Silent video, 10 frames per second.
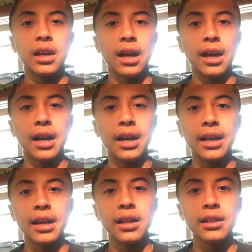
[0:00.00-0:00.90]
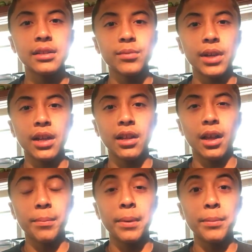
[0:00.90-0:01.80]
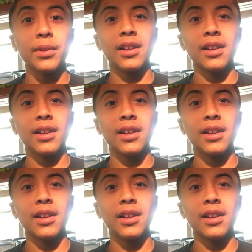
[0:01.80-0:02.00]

Hi. Let's, we got a lot of people